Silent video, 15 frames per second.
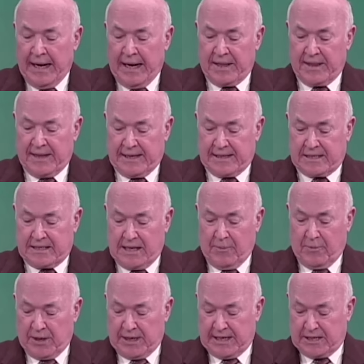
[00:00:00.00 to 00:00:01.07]
and thus they
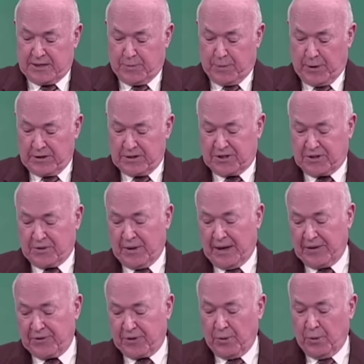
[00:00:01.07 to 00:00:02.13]
were dispersed
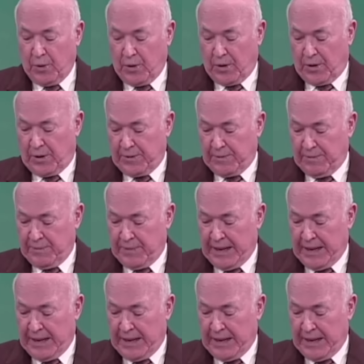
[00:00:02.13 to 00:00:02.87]
throughout the world.